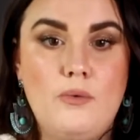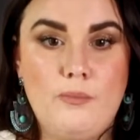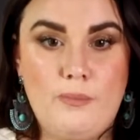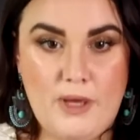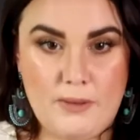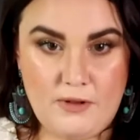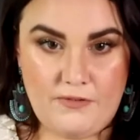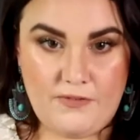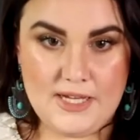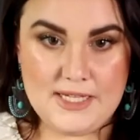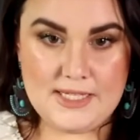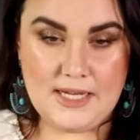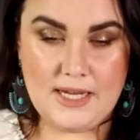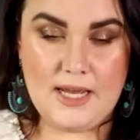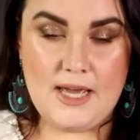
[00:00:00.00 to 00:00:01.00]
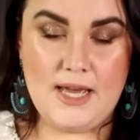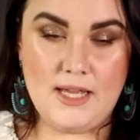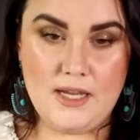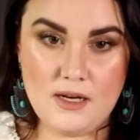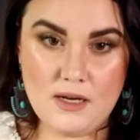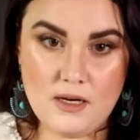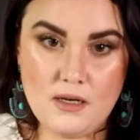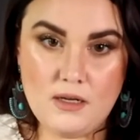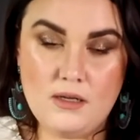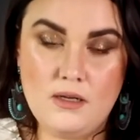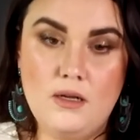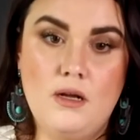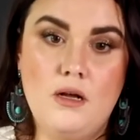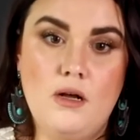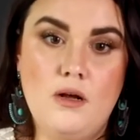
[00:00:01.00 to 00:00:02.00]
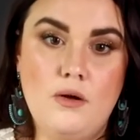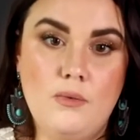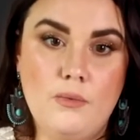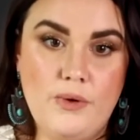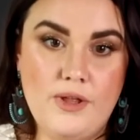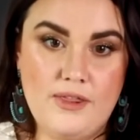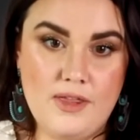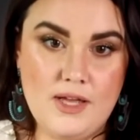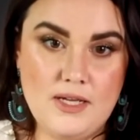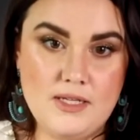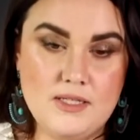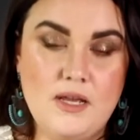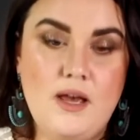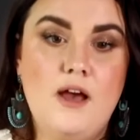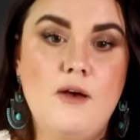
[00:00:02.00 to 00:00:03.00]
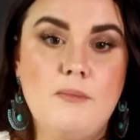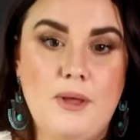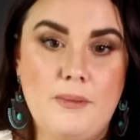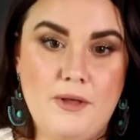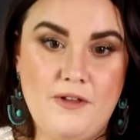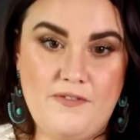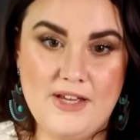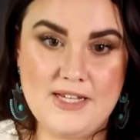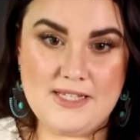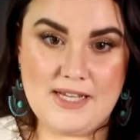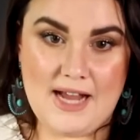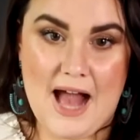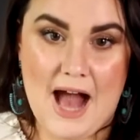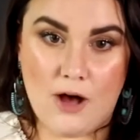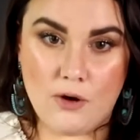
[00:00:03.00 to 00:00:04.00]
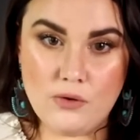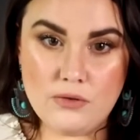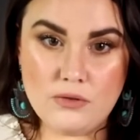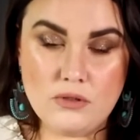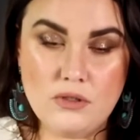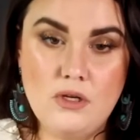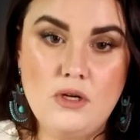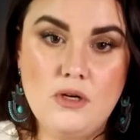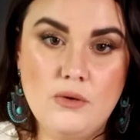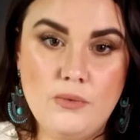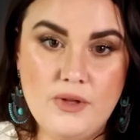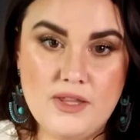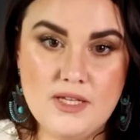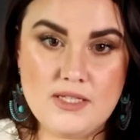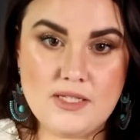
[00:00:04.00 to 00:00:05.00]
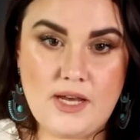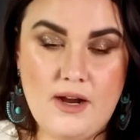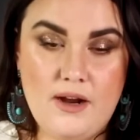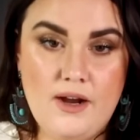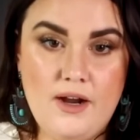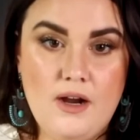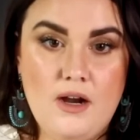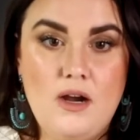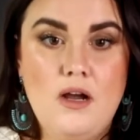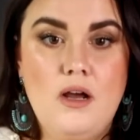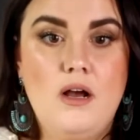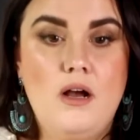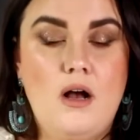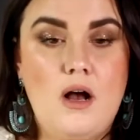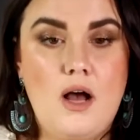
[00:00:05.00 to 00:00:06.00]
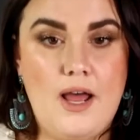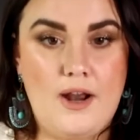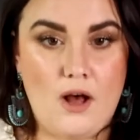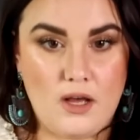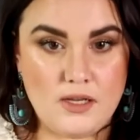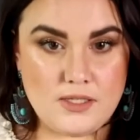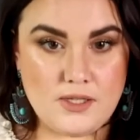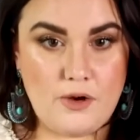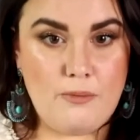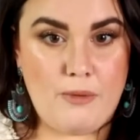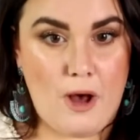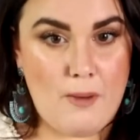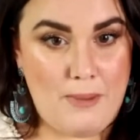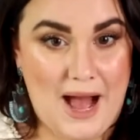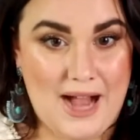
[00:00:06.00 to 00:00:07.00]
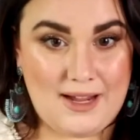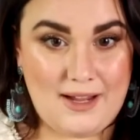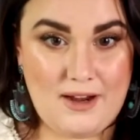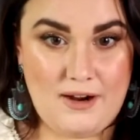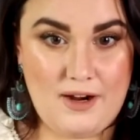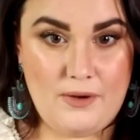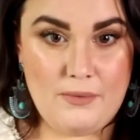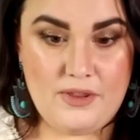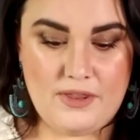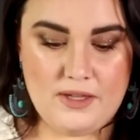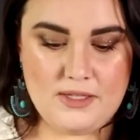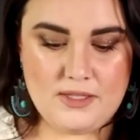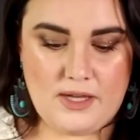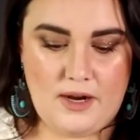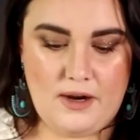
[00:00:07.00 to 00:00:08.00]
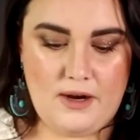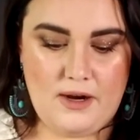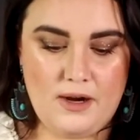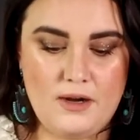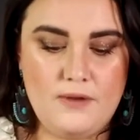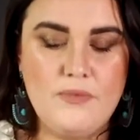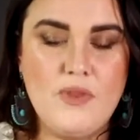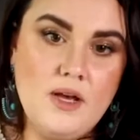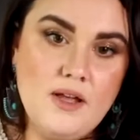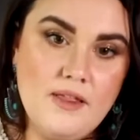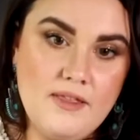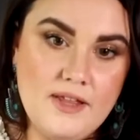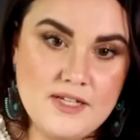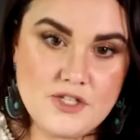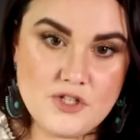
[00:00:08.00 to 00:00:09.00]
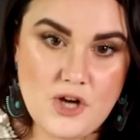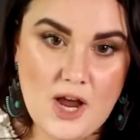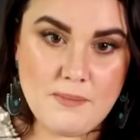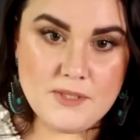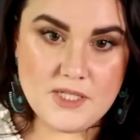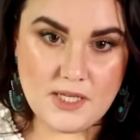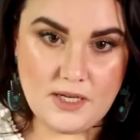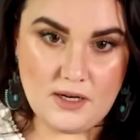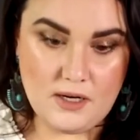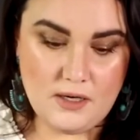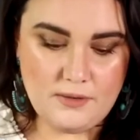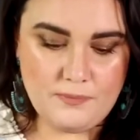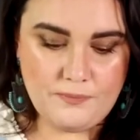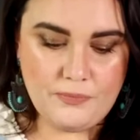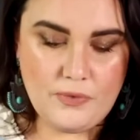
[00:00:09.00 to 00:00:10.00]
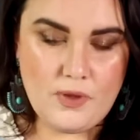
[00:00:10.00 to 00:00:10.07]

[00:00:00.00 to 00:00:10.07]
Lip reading: baby facing in with this, baby facing out with this carrier, and also a back carry with this carrier. These straps here